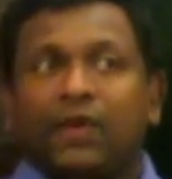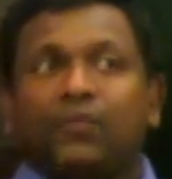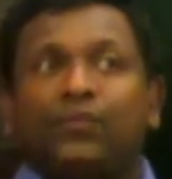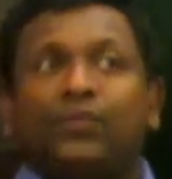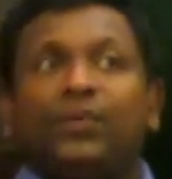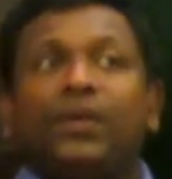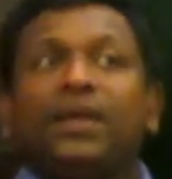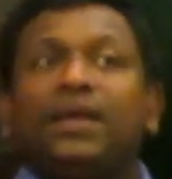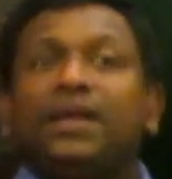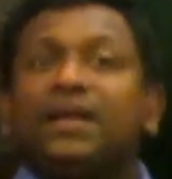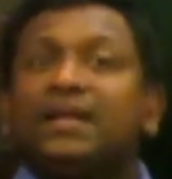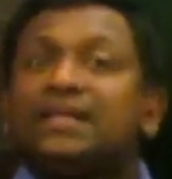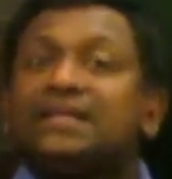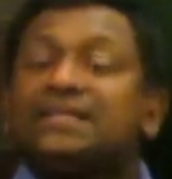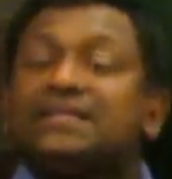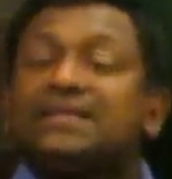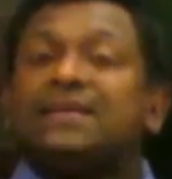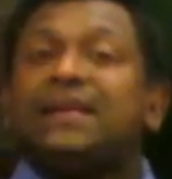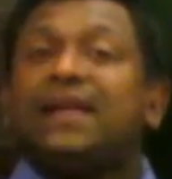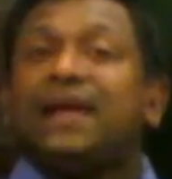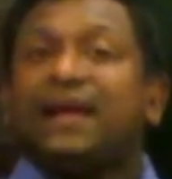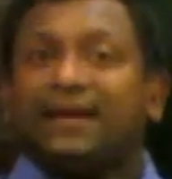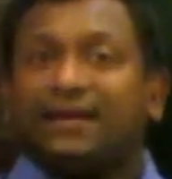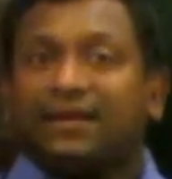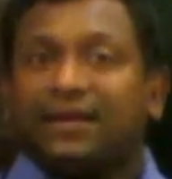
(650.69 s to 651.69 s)
we
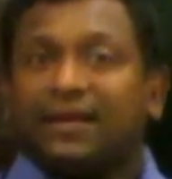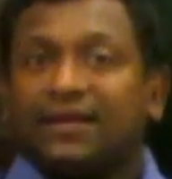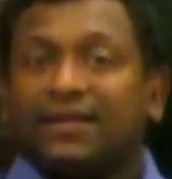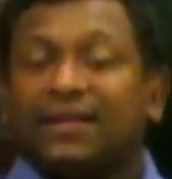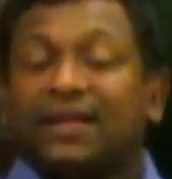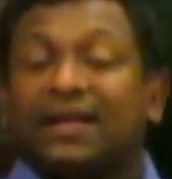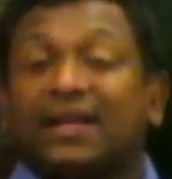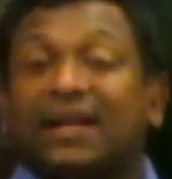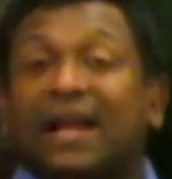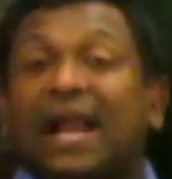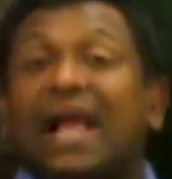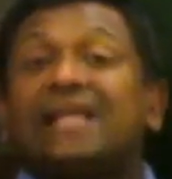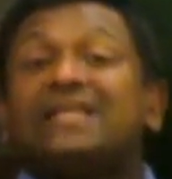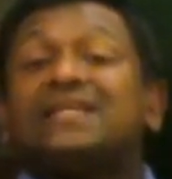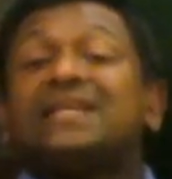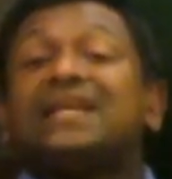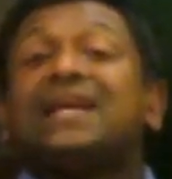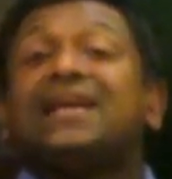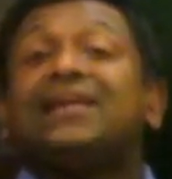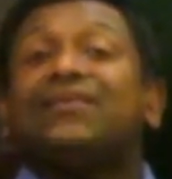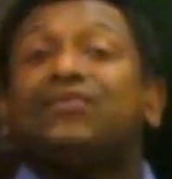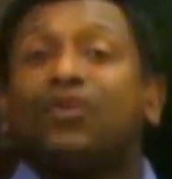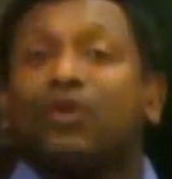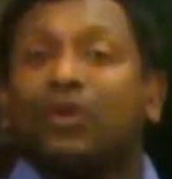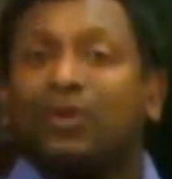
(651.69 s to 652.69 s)
select the
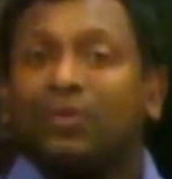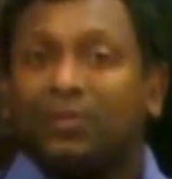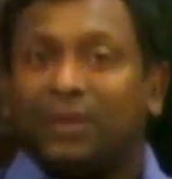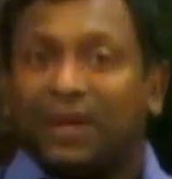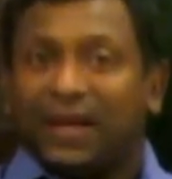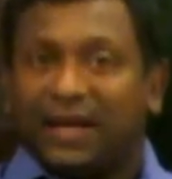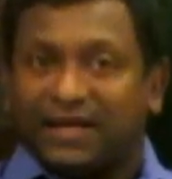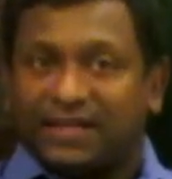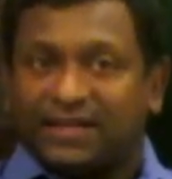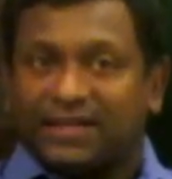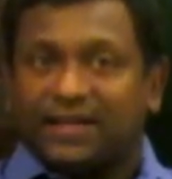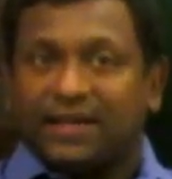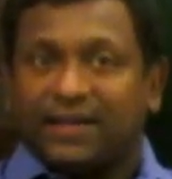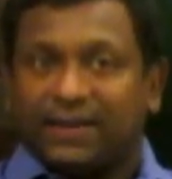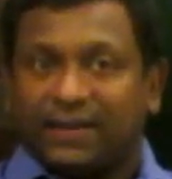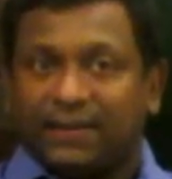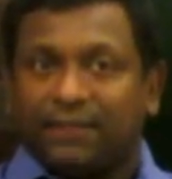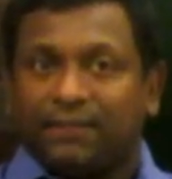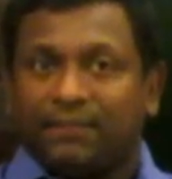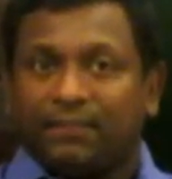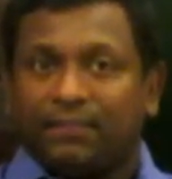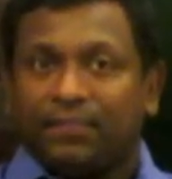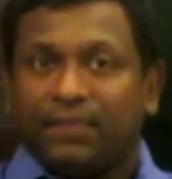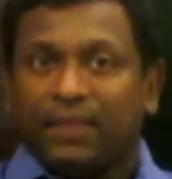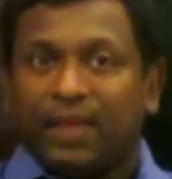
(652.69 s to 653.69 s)
classical
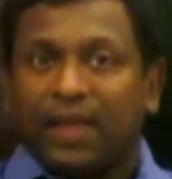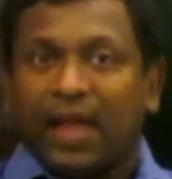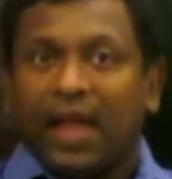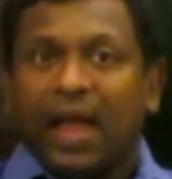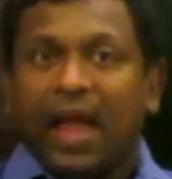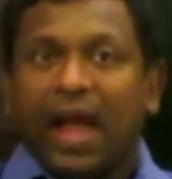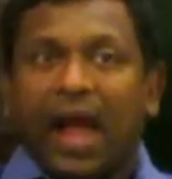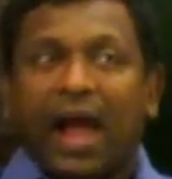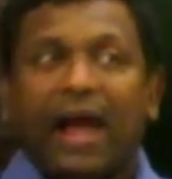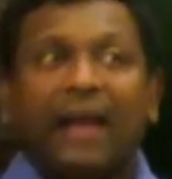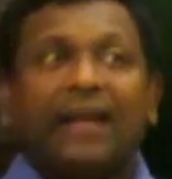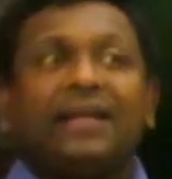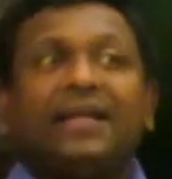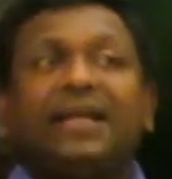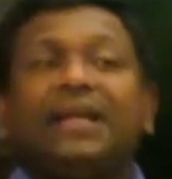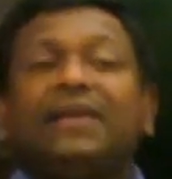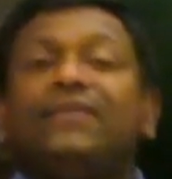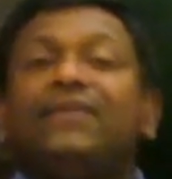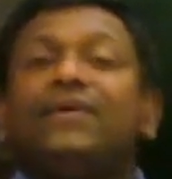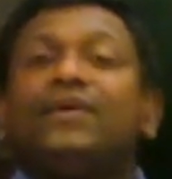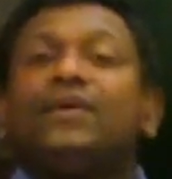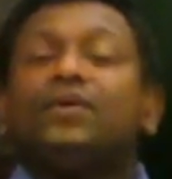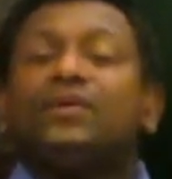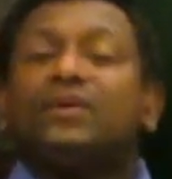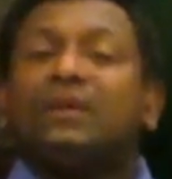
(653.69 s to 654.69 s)
formulation and
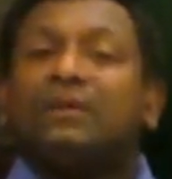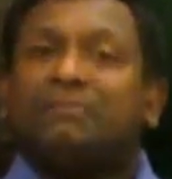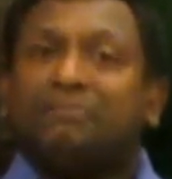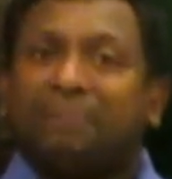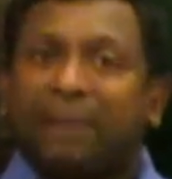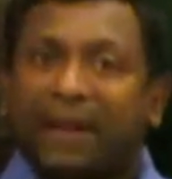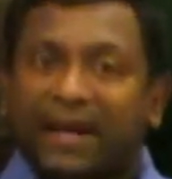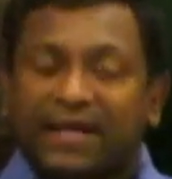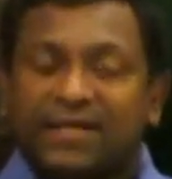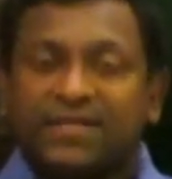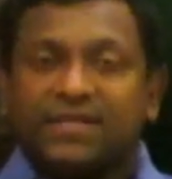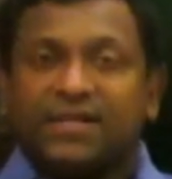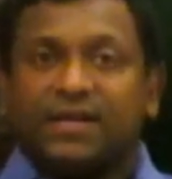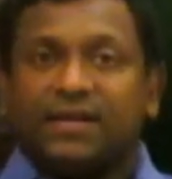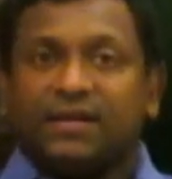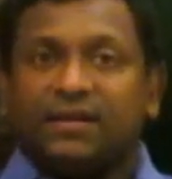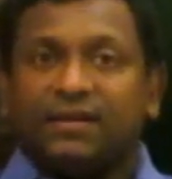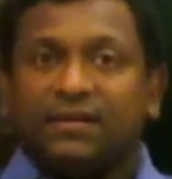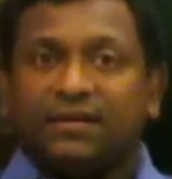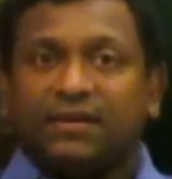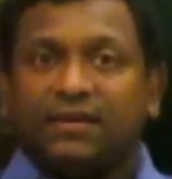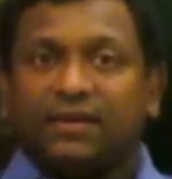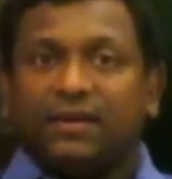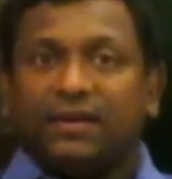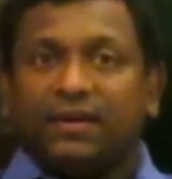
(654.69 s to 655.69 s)
give it to the
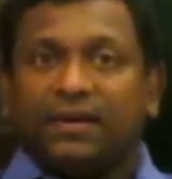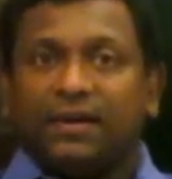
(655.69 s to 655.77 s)
patient,